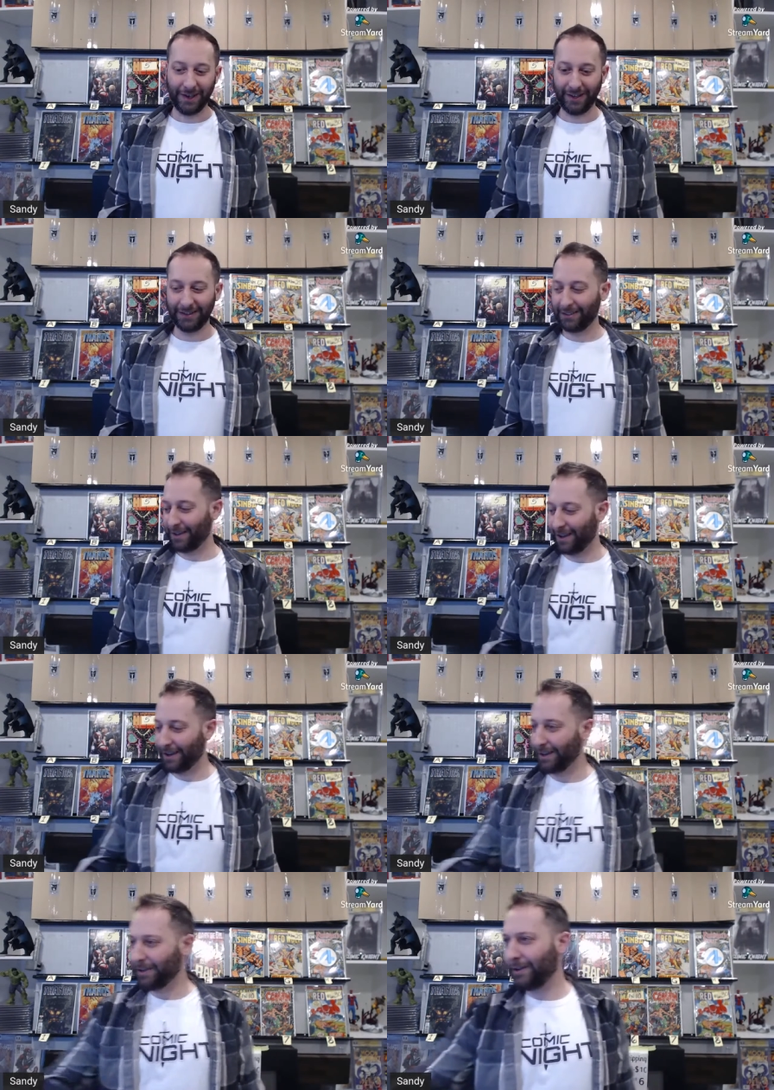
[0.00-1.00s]
And
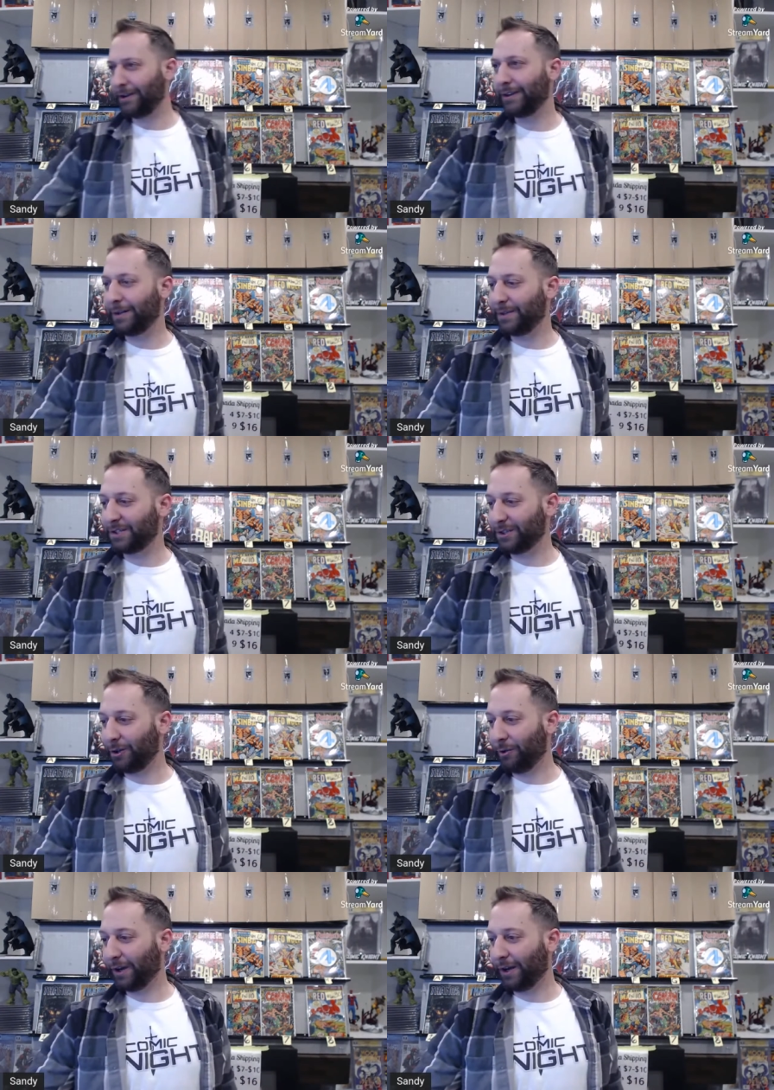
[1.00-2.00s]
uh, here, let me just
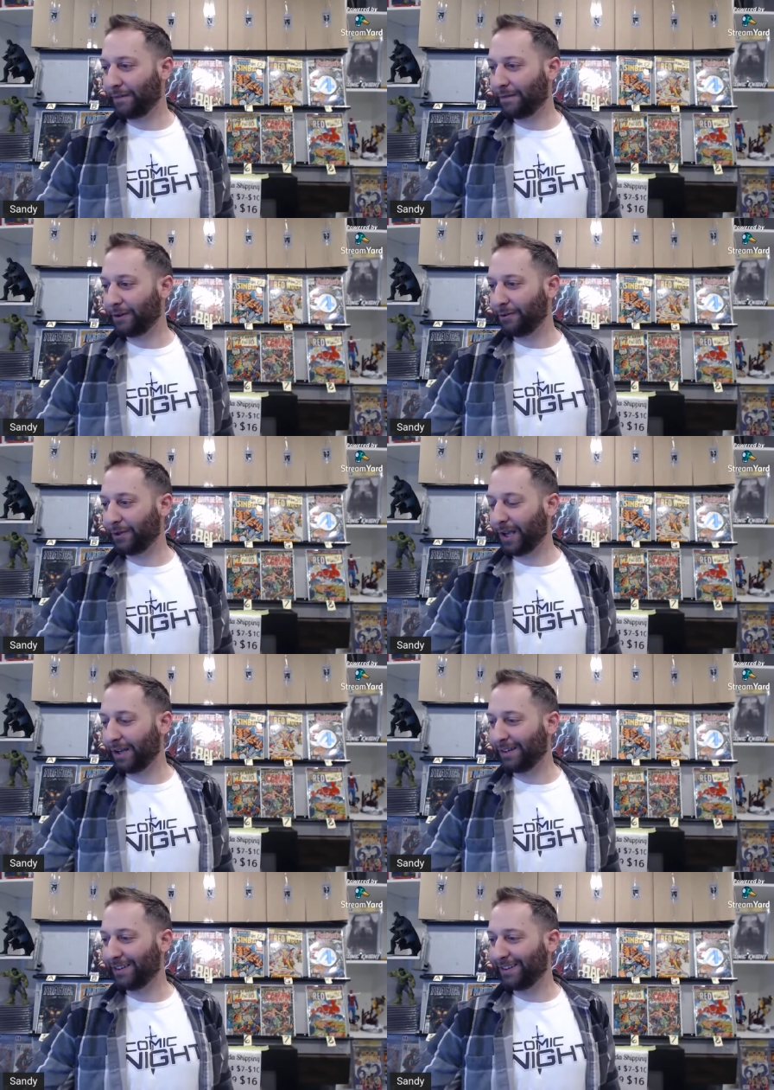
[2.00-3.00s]
load it up for you. Oh, again.
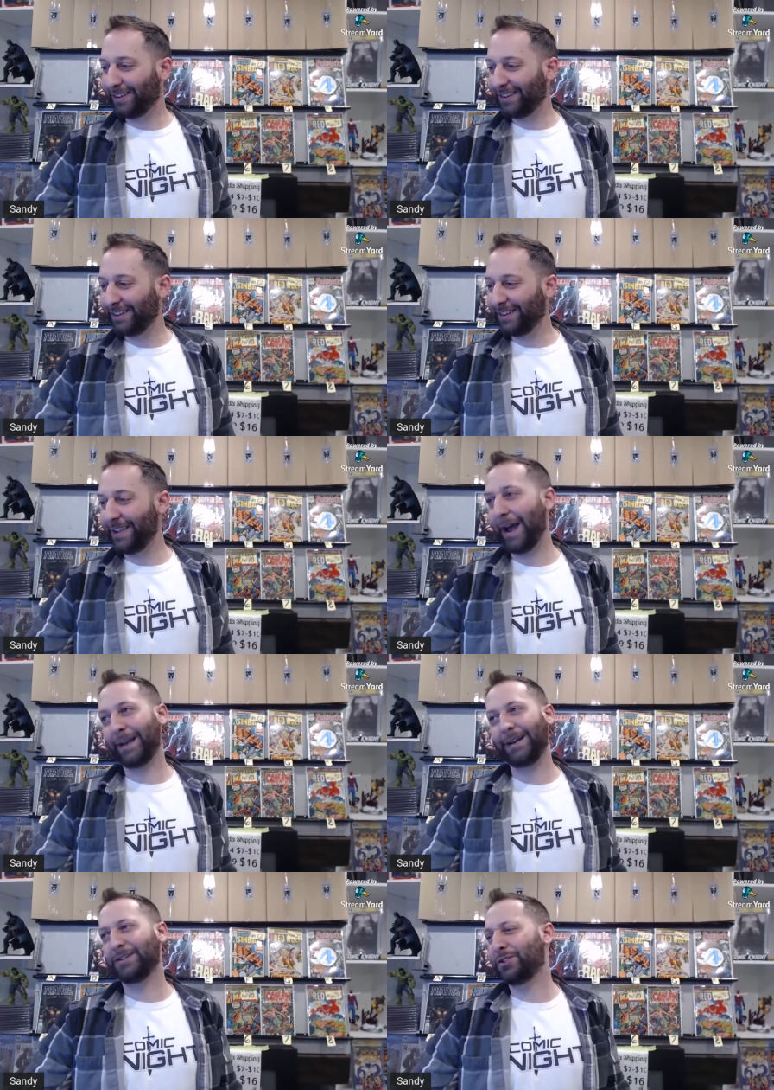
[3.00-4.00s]
yeah, I'm going to show it one more time. Yeah,
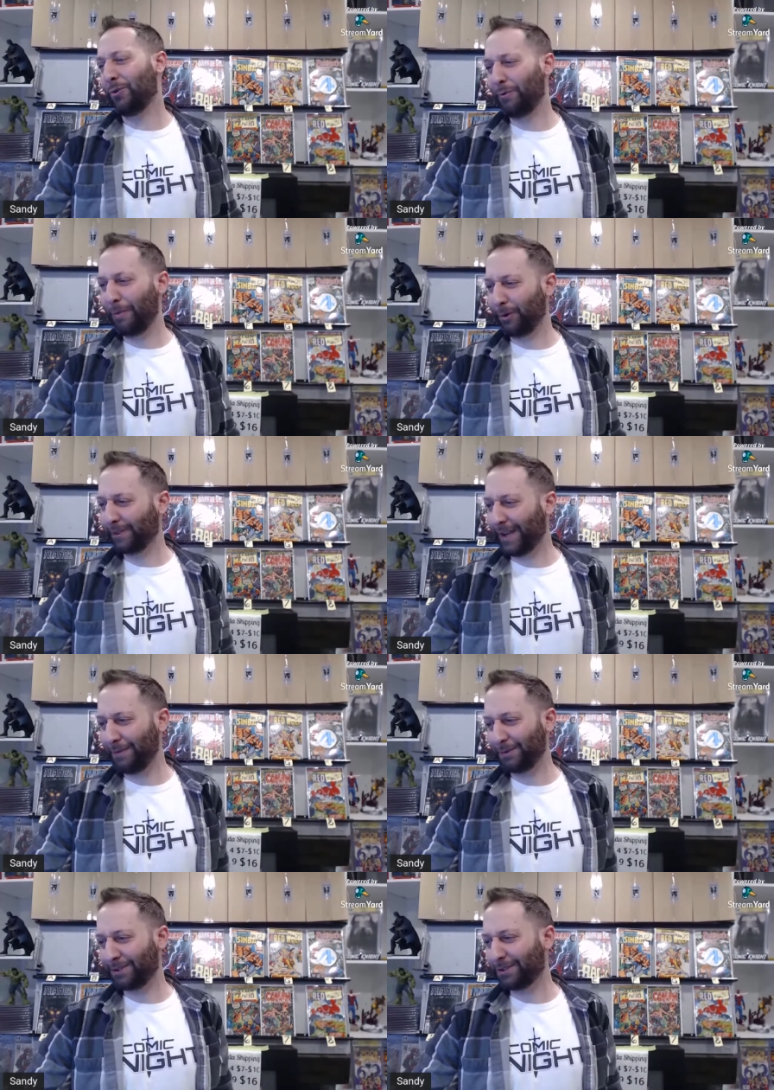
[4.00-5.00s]
I'm going to show it one more
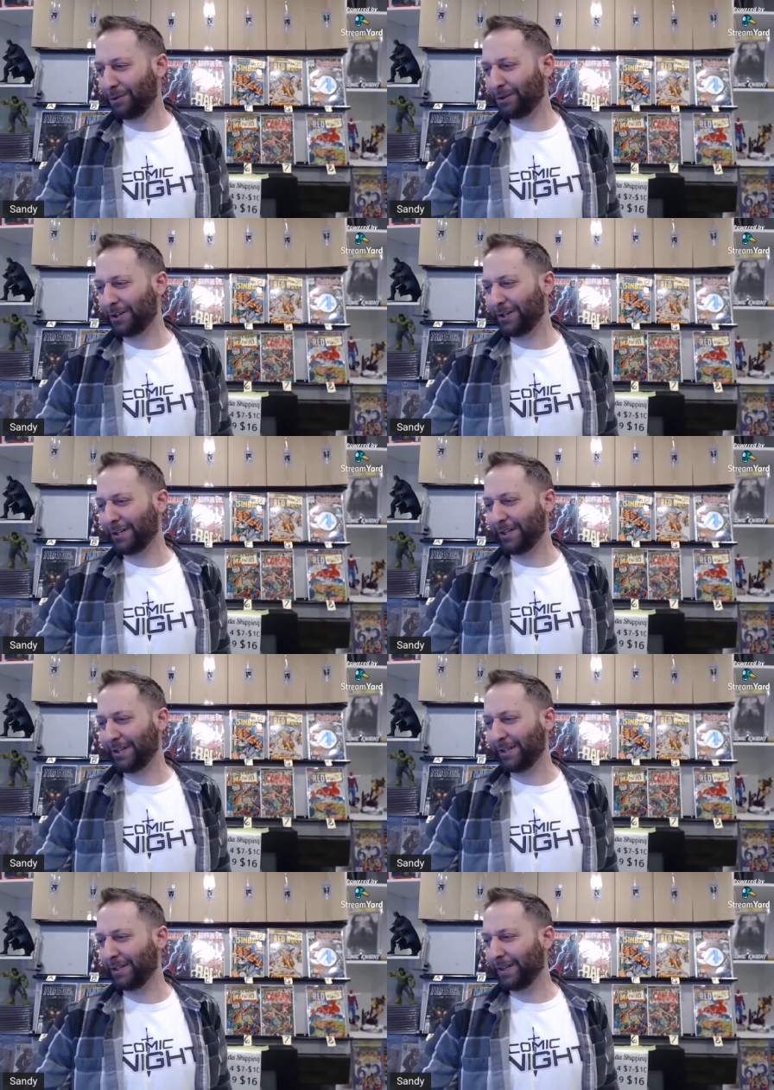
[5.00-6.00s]
time. It was yeah, so
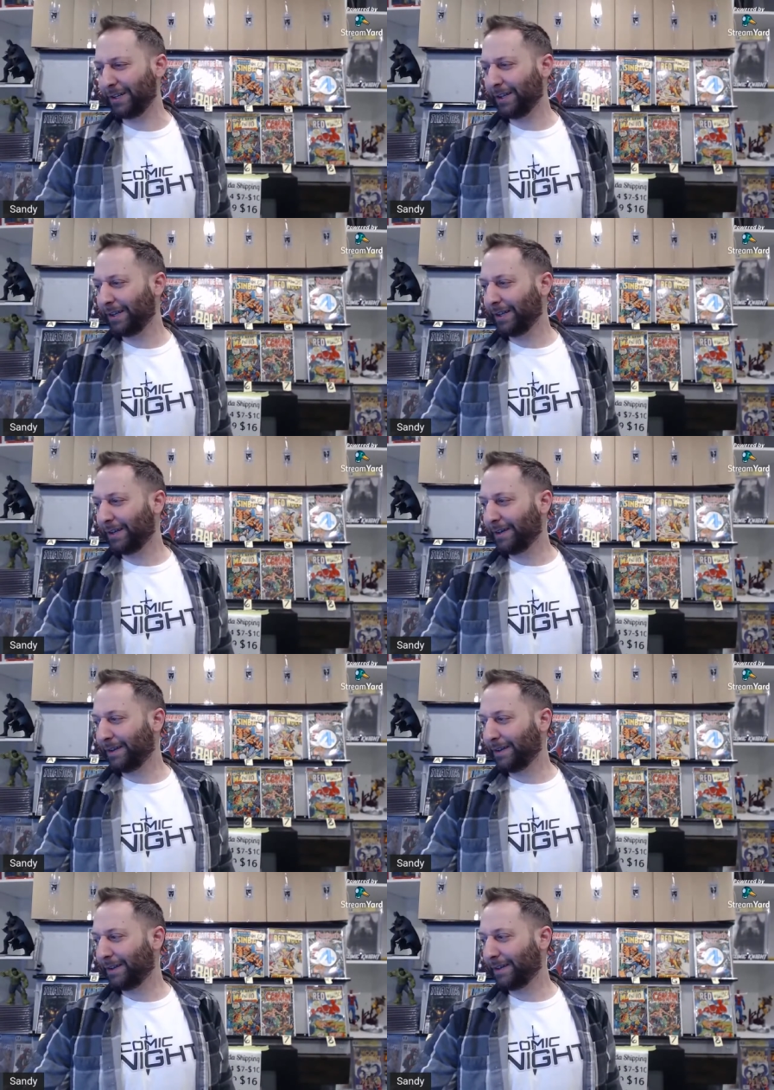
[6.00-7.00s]
good. Yeah, it is. It's
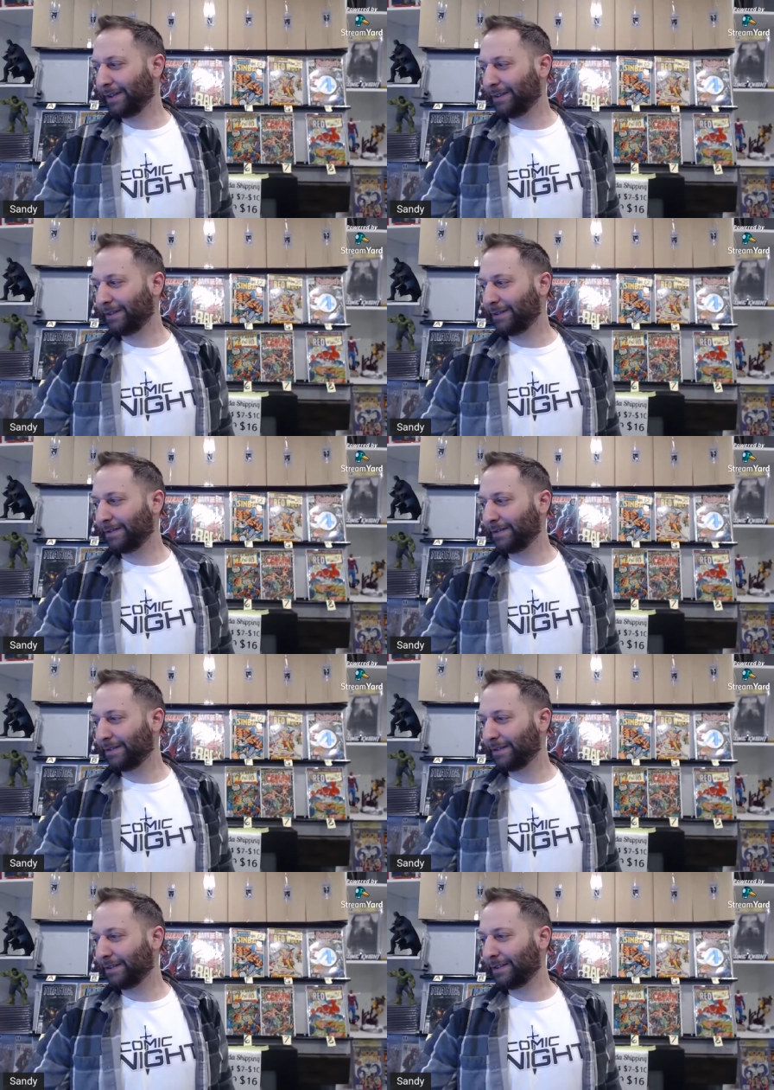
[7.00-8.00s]
awesome. It needs another
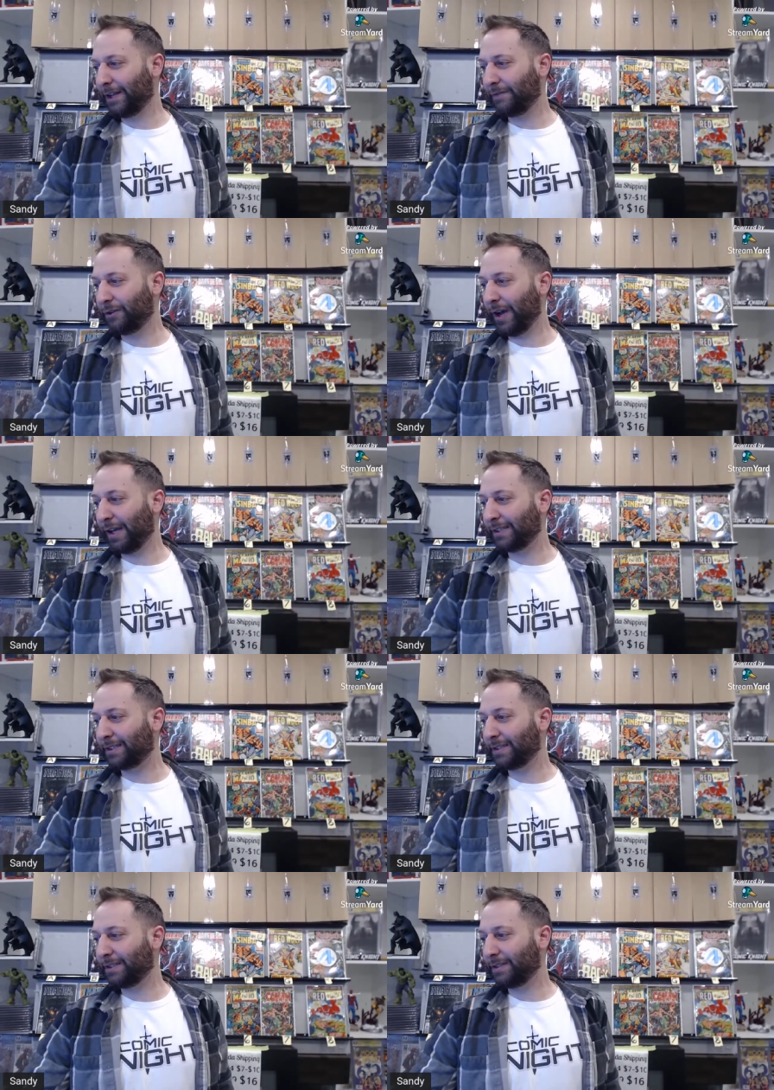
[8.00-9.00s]
run. Love you
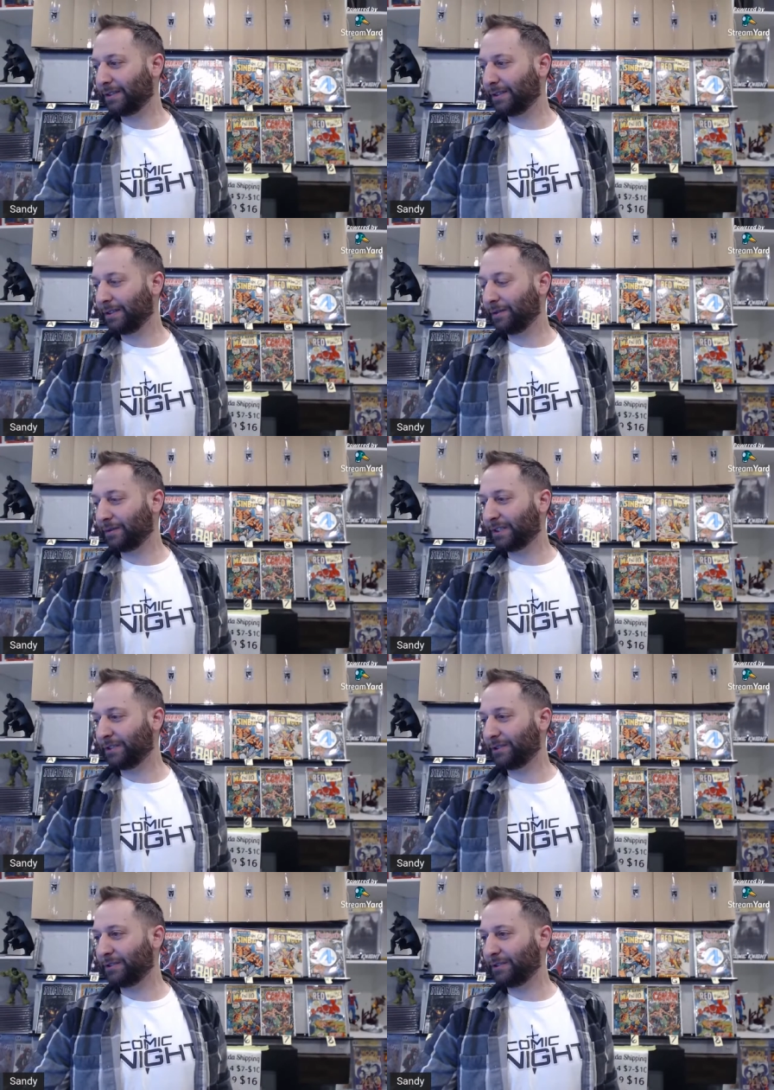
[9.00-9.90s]
guys. Take care, guys. We'll see night.